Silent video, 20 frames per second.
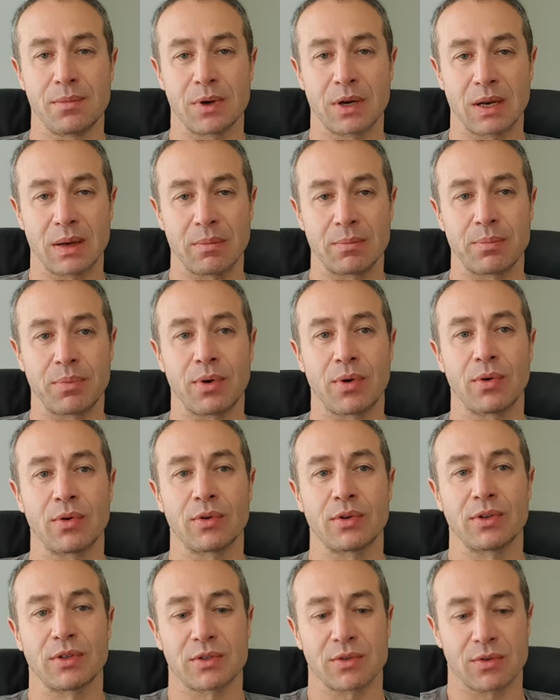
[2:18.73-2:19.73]

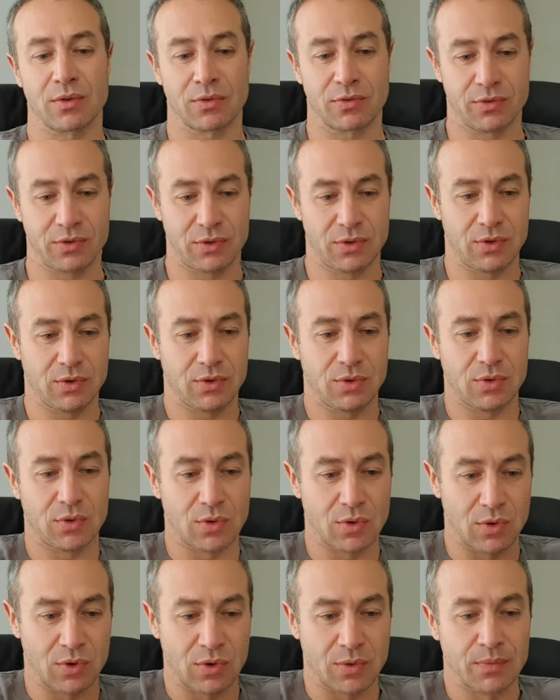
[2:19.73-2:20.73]
component of
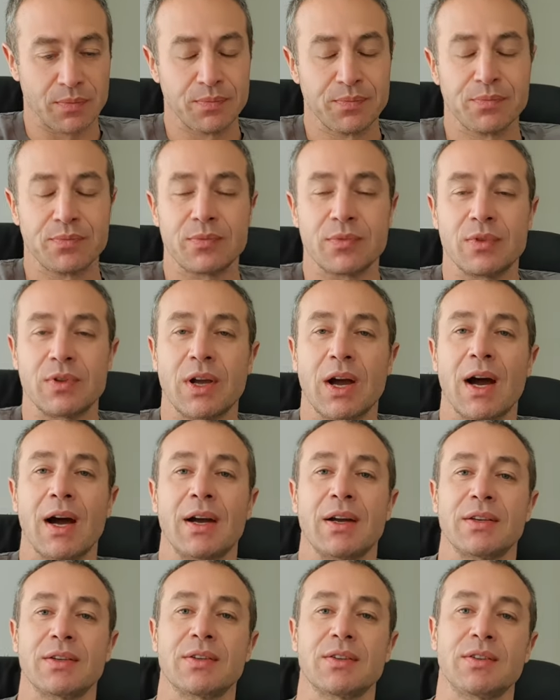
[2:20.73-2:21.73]
your
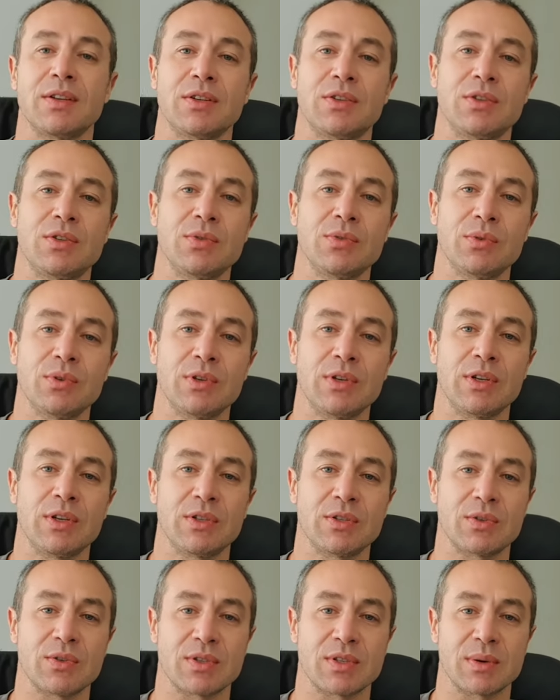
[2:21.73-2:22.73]
diet that you would need
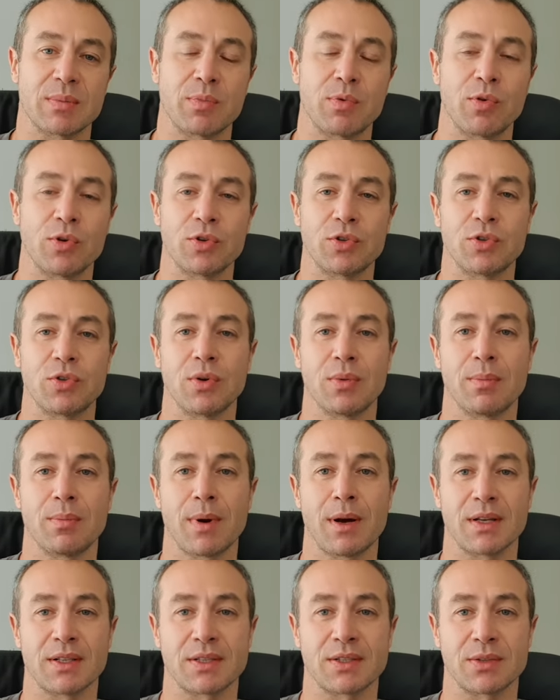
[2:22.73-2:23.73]
to support your
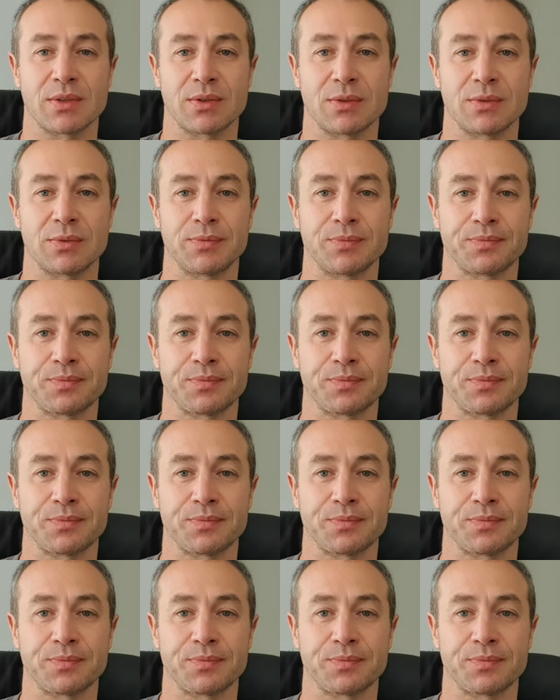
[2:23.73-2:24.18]
muscle.